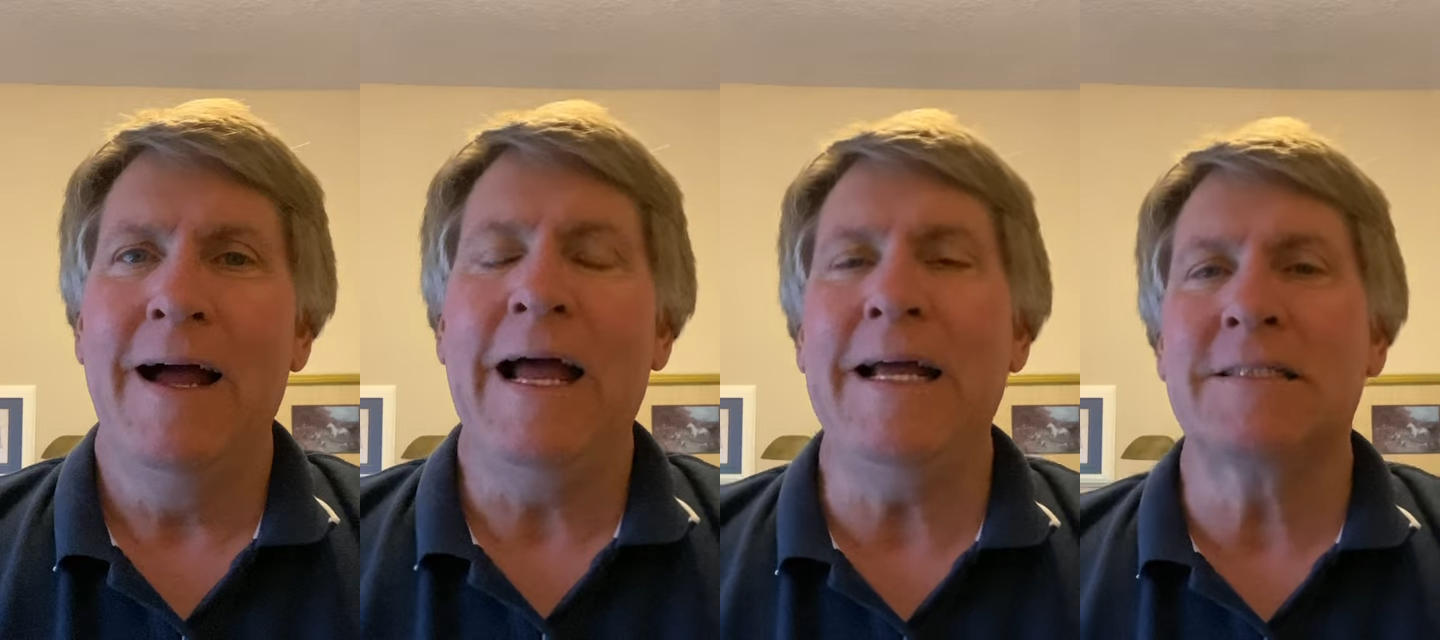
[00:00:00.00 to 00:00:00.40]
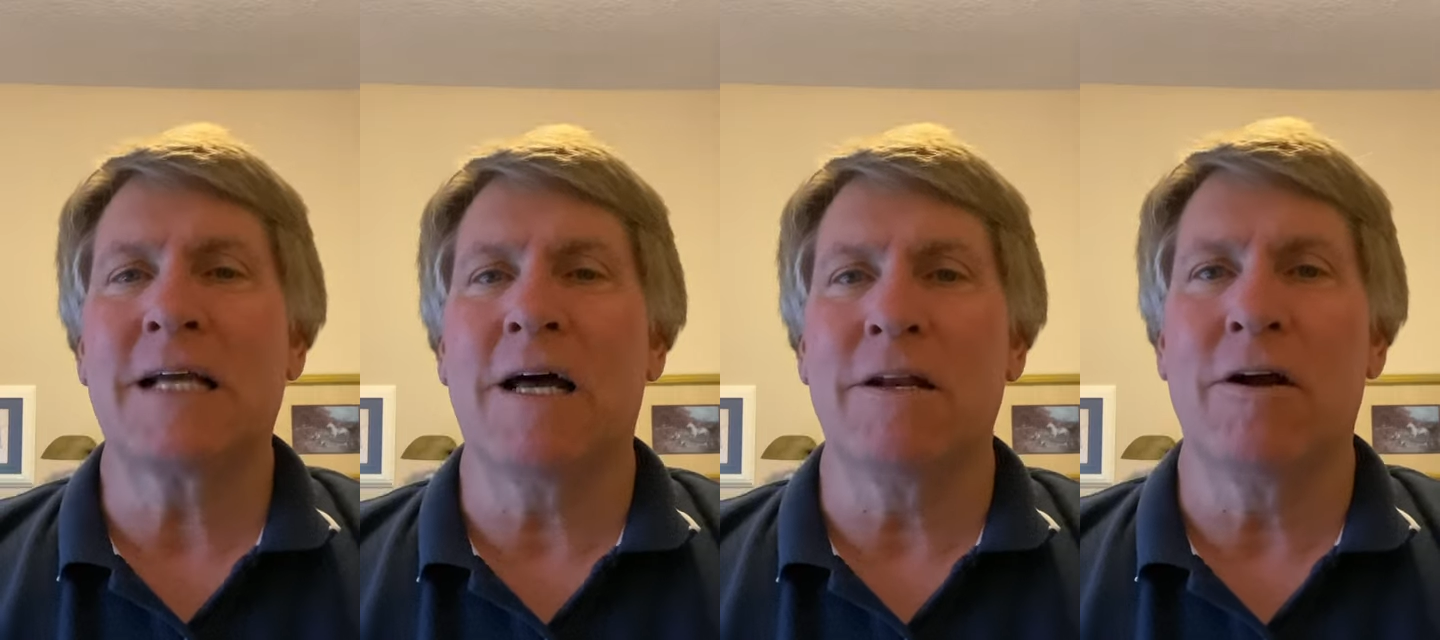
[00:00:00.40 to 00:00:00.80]
Hey,
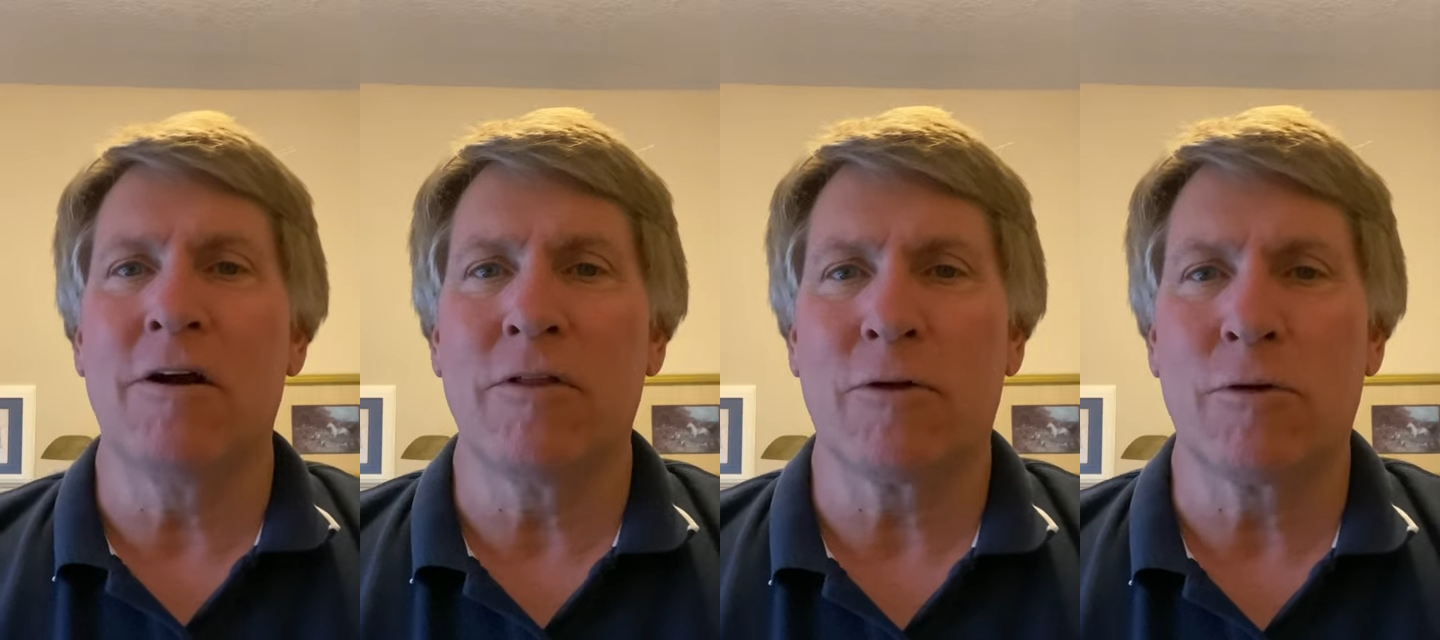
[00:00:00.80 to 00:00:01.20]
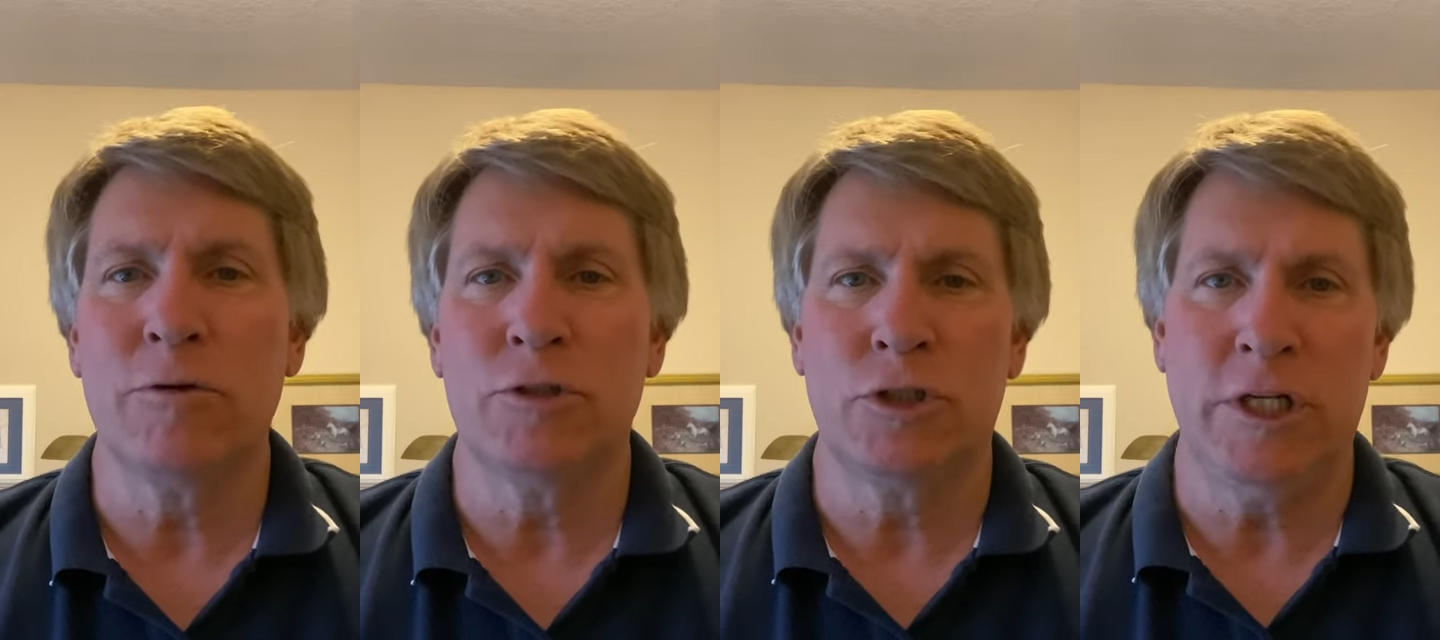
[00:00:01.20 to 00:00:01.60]
Scott of
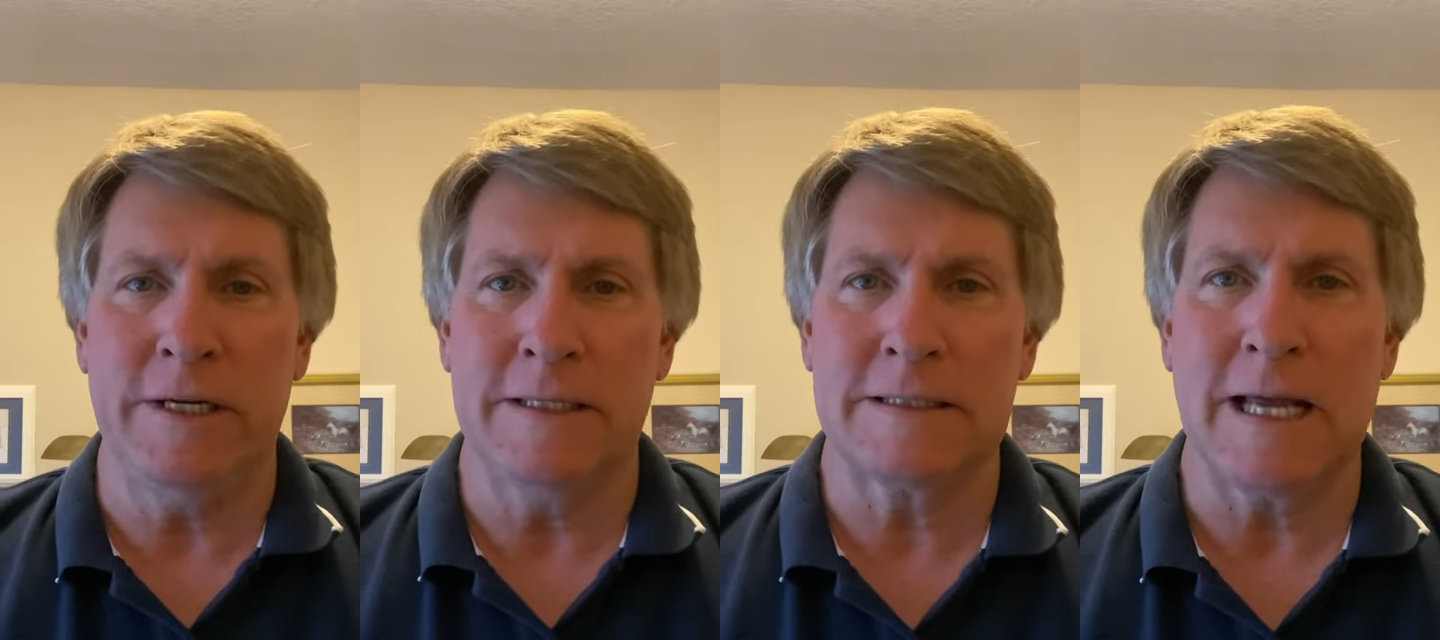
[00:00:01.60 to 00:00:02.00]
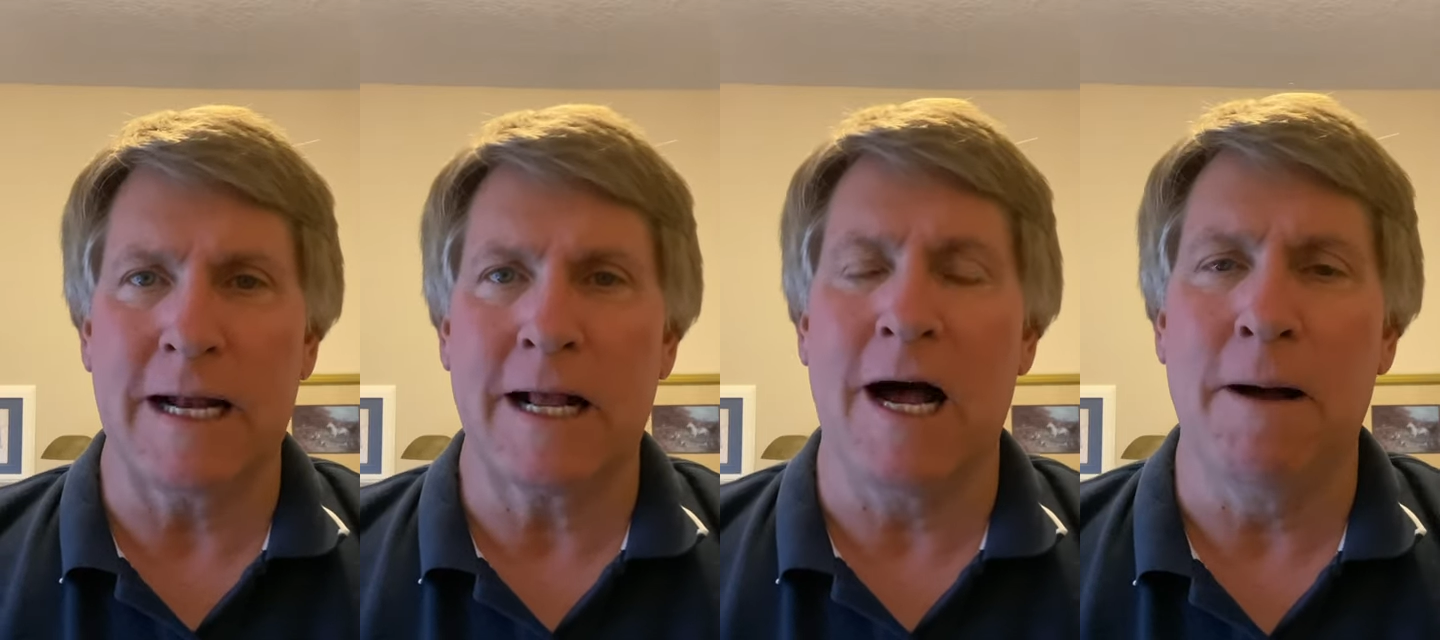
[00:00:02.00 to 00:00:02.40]

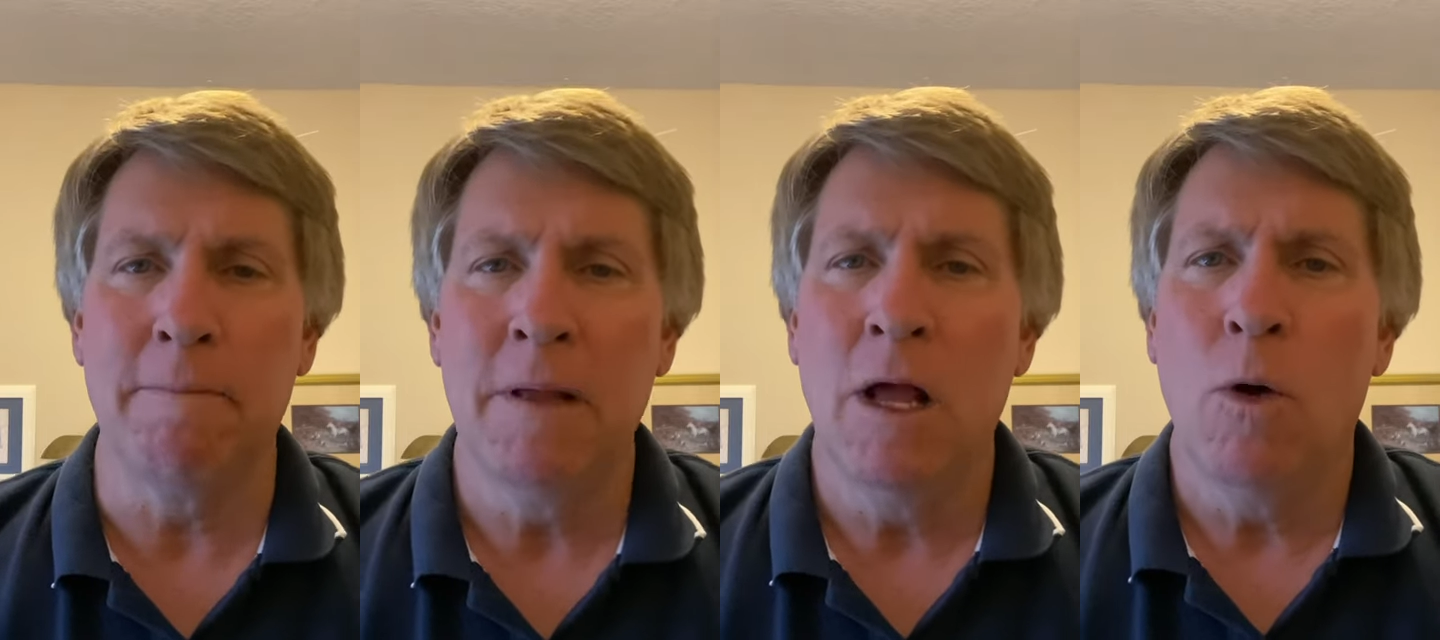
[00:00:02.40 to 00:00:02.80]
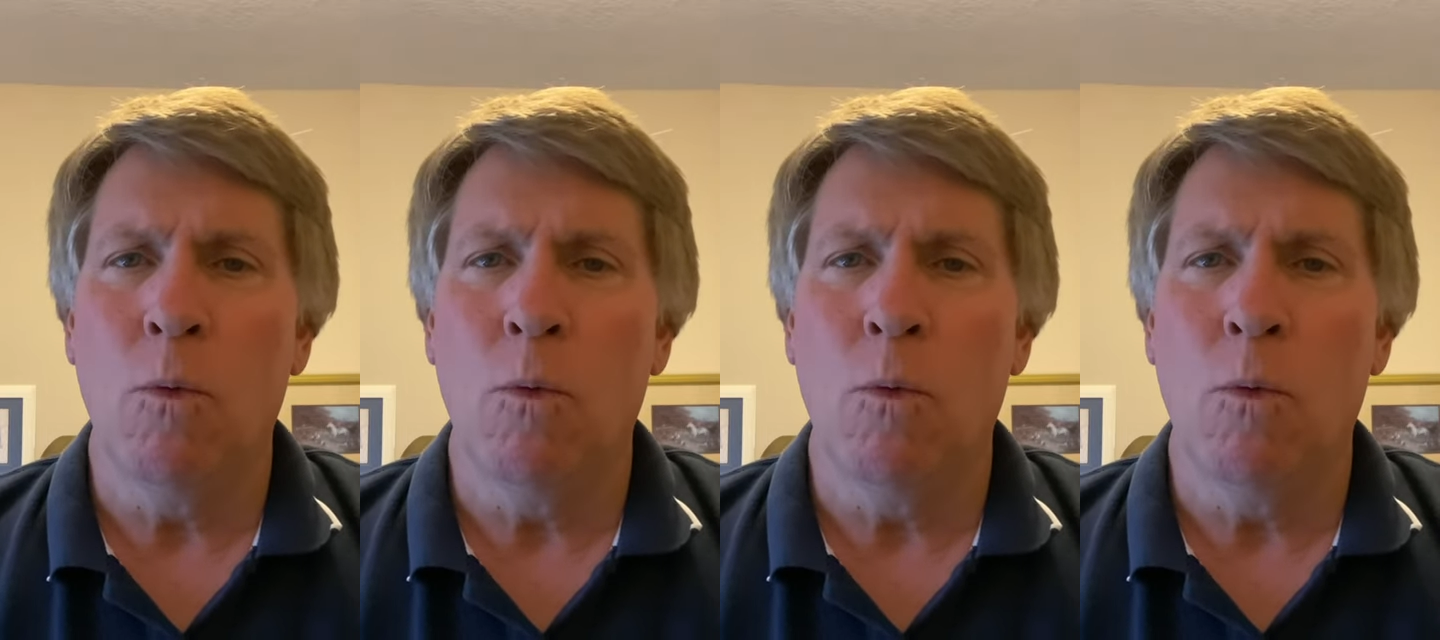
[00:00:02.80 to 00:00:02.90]
thecruisegenius.com.